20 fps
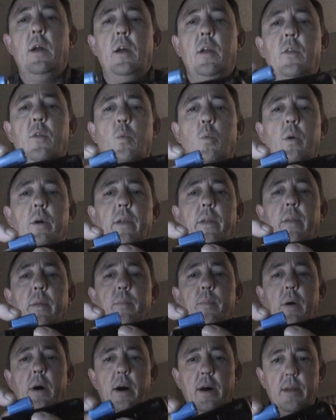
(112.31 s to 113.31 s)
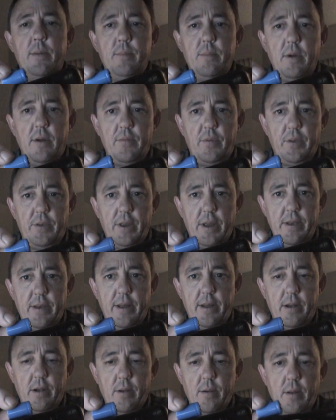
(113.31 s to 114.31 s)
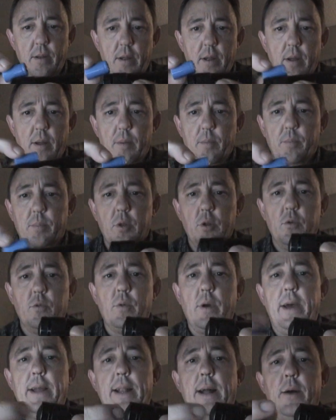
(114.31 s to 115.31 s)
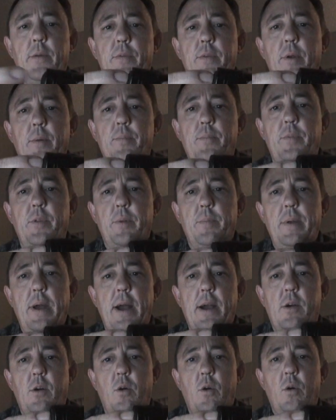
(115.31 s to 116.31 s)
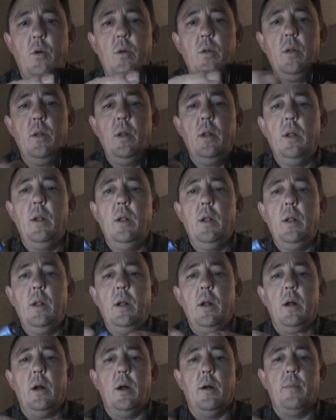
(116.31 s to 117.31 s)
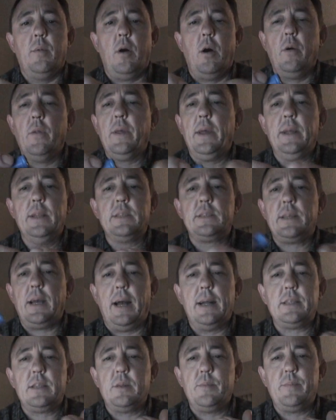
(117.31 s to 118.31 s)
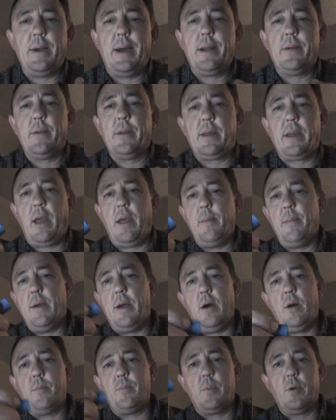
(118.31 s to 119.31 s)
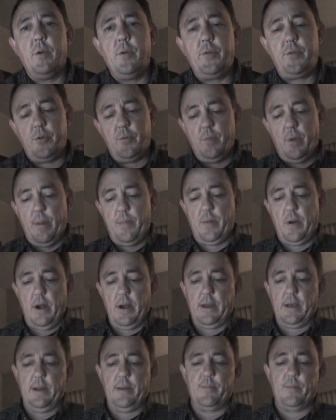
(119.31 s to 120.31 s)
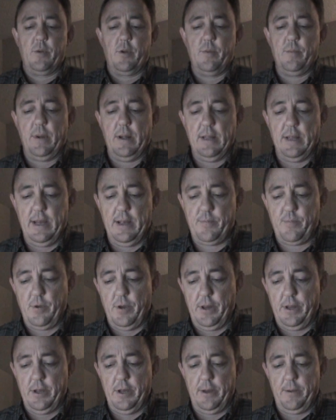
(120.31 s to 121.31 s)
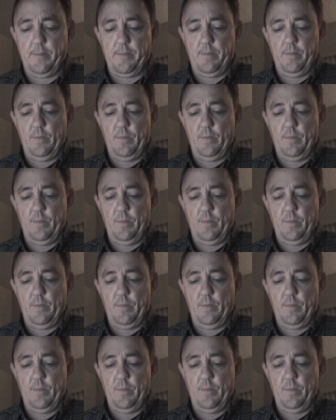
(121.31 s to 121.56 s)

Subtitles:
one in the bottom of the detonator blew right out the back hole. All the insides of the battery came out, burned through my pocket, burned my leg pretty good.